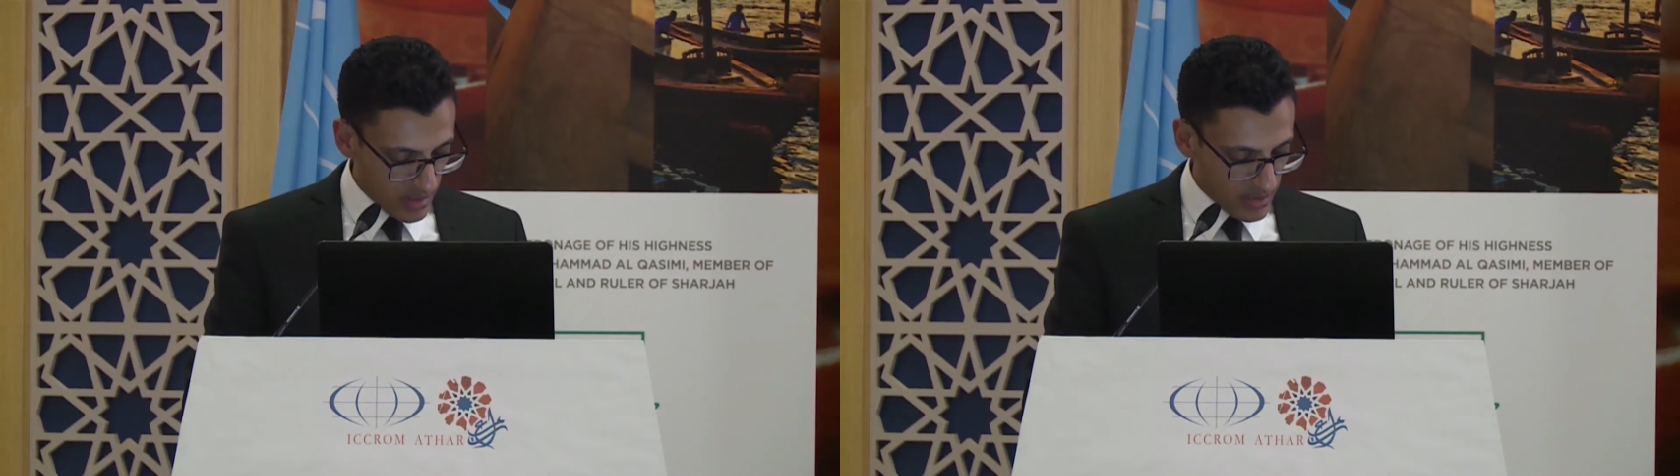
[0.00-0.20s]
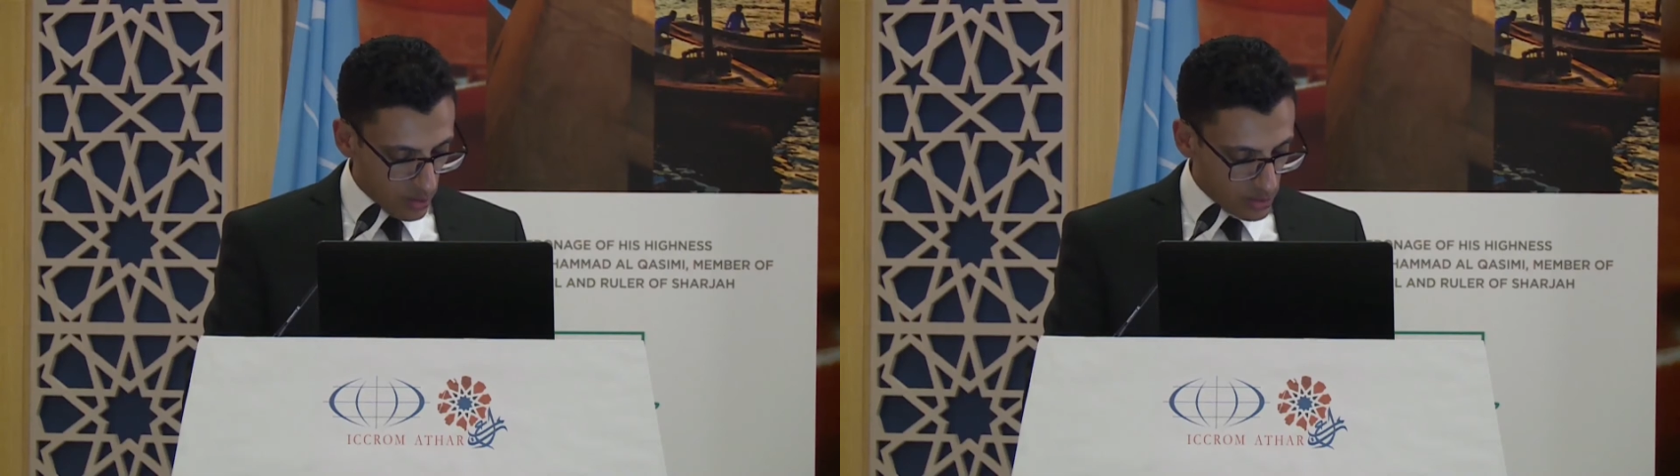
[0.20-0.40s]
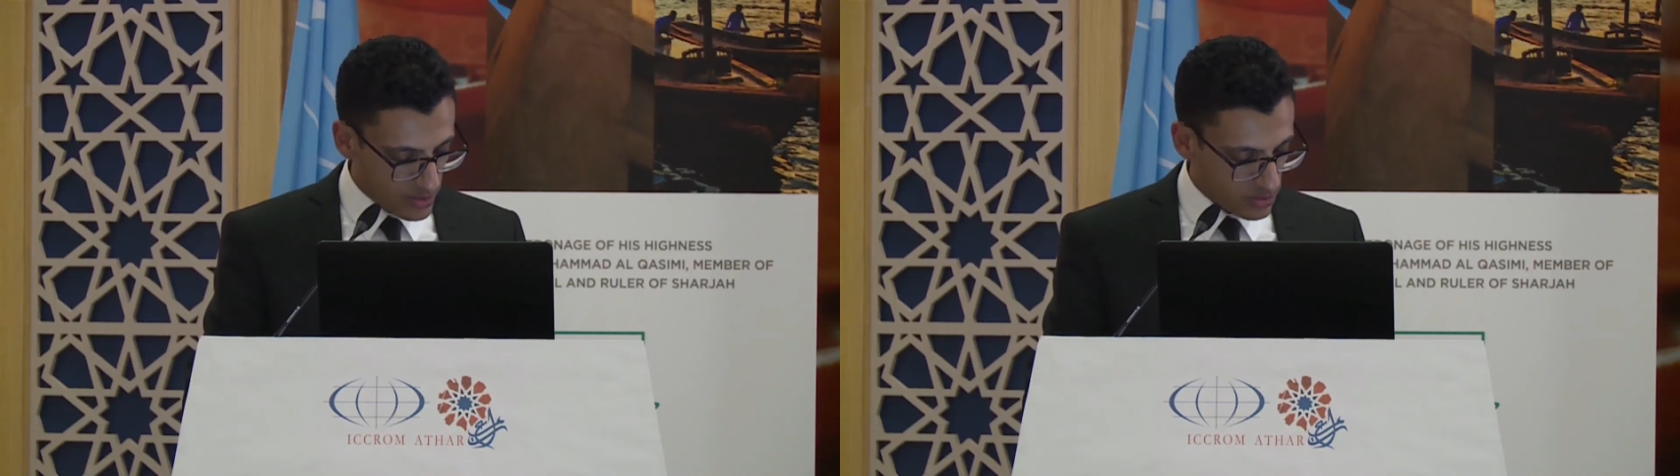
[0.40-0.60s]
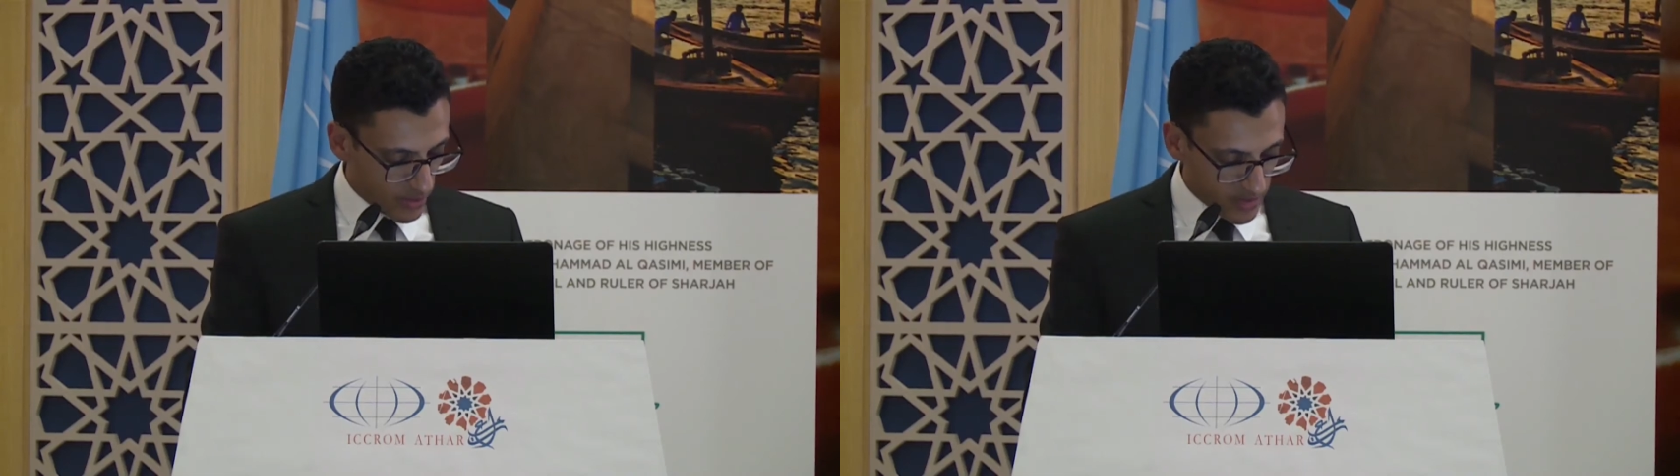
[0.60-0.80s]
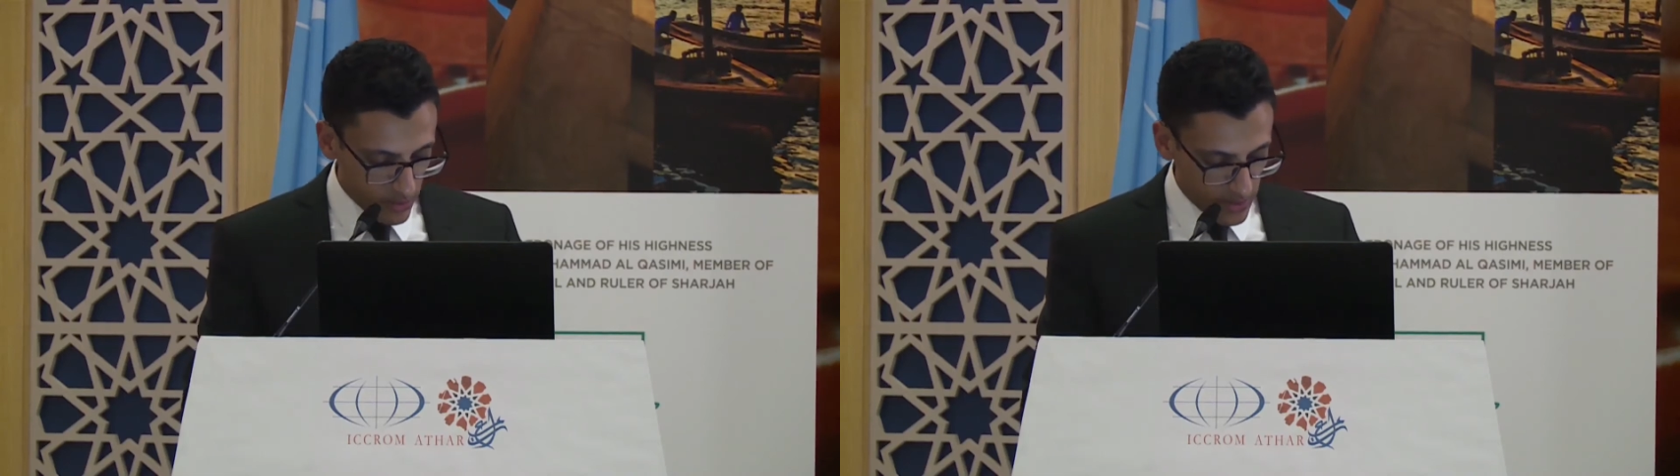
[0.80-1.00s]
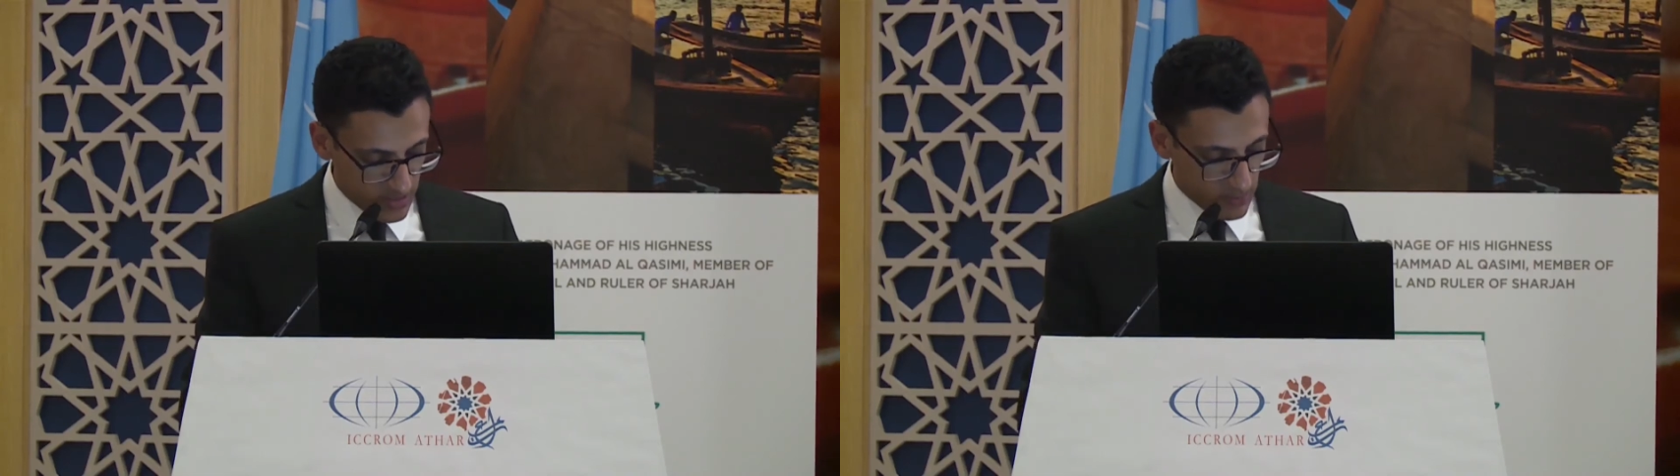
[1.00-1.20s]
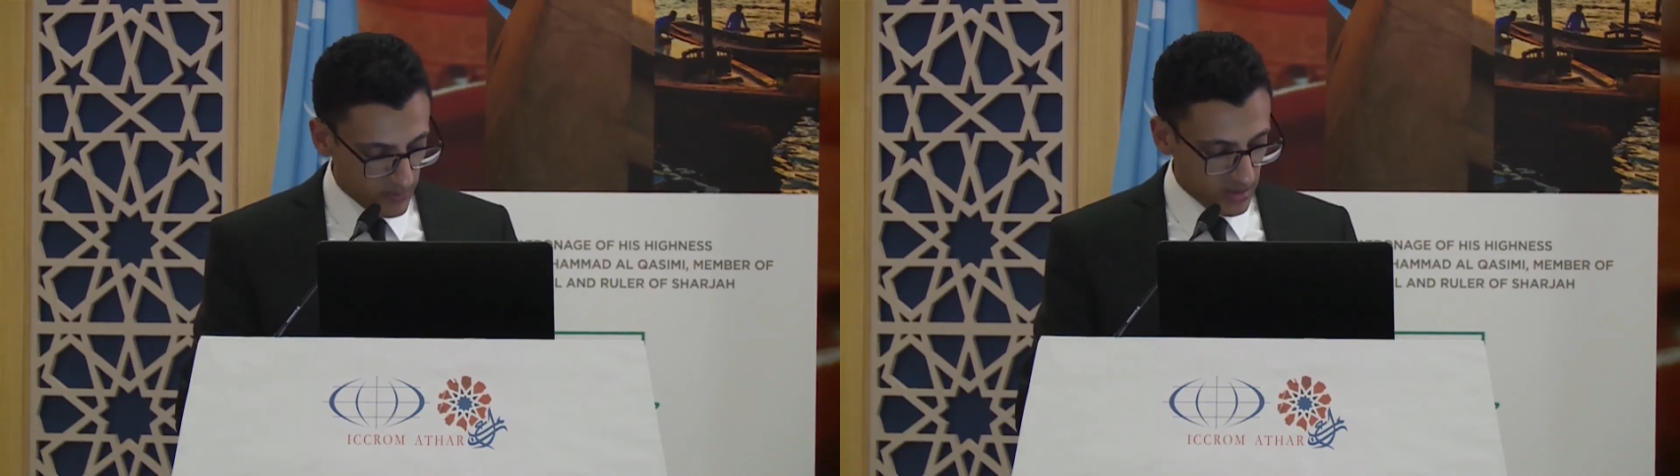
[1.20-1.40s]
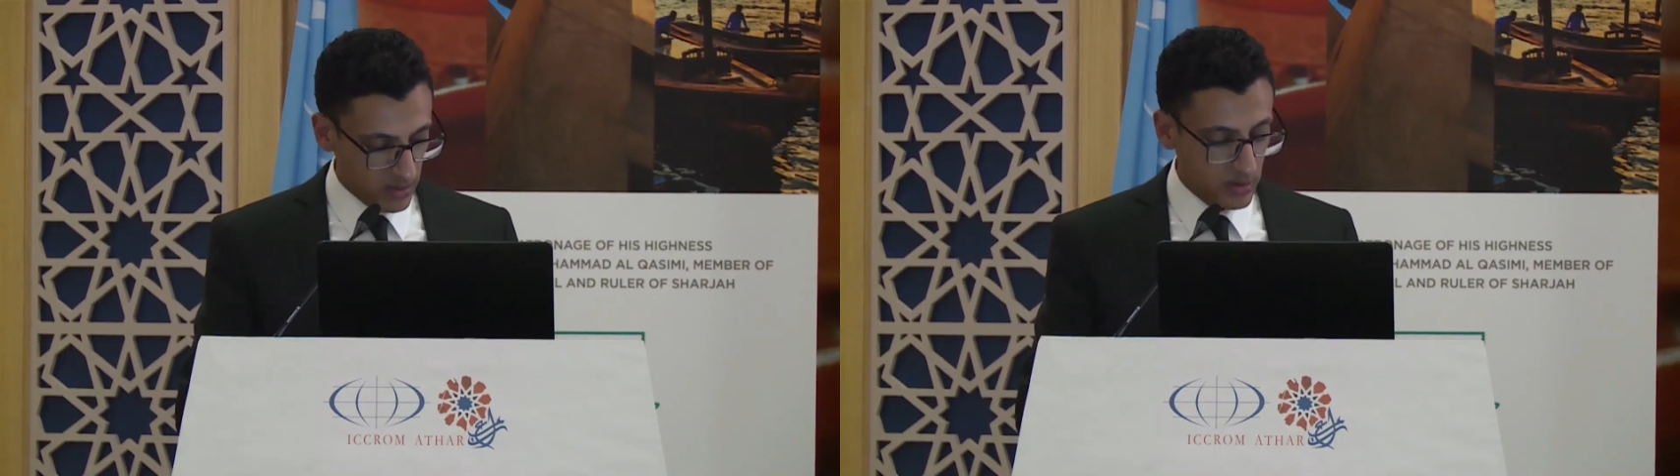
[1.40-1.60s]
in order to increase
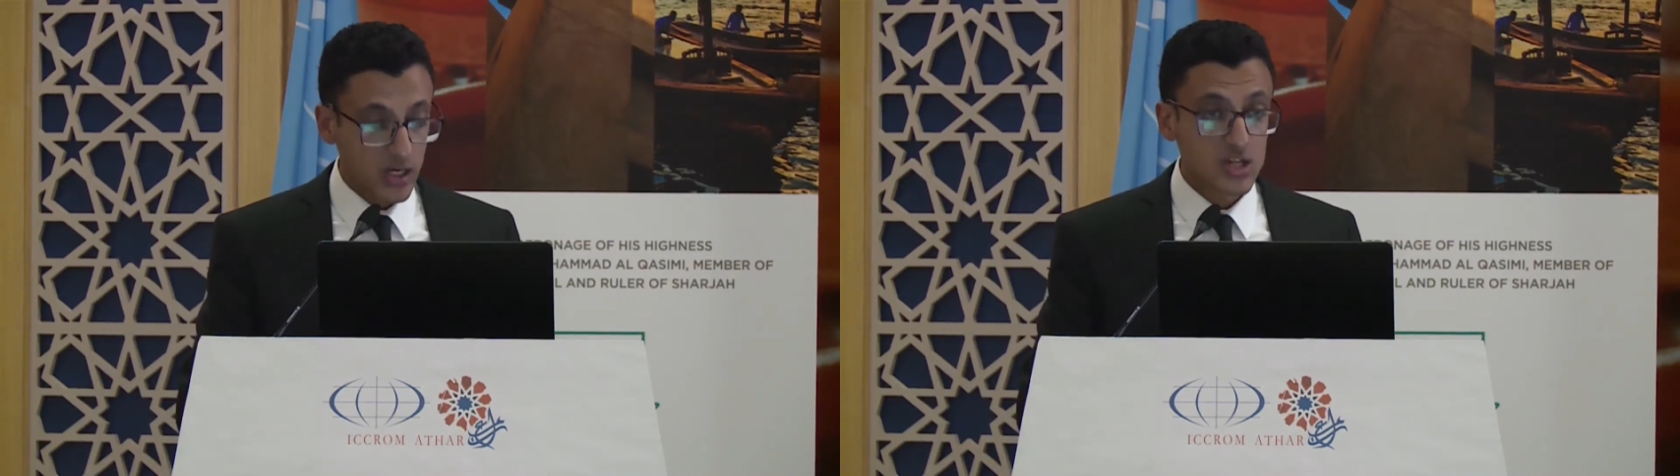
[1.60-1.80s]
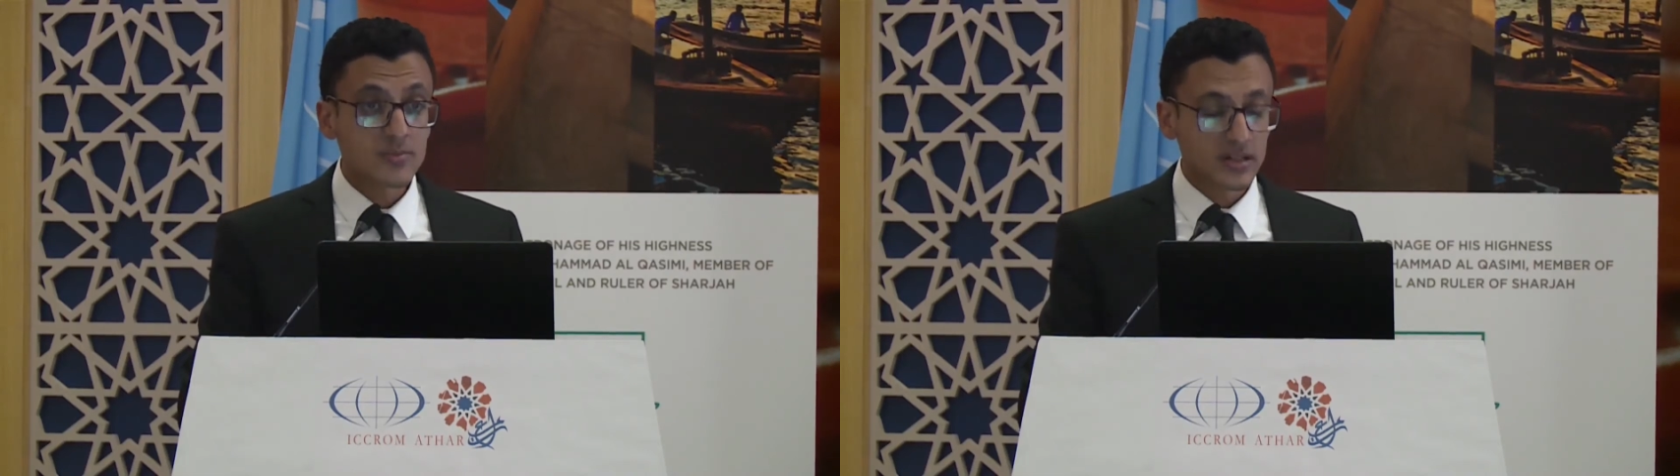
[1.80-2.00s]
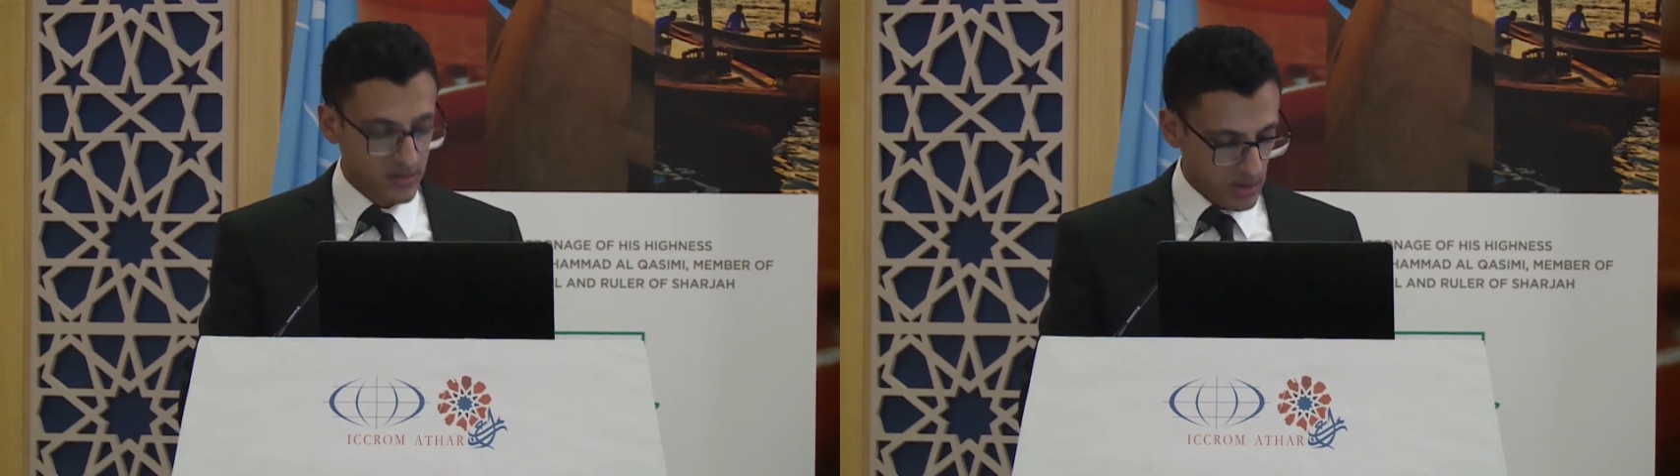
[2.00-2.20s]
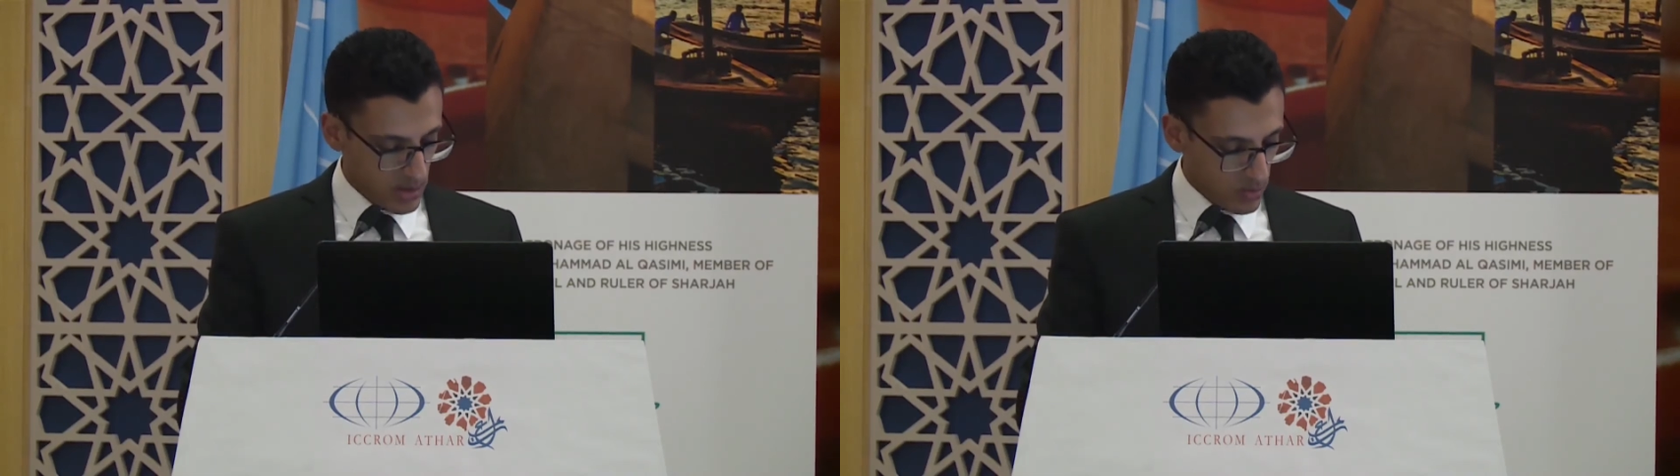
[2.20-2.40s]
public engagement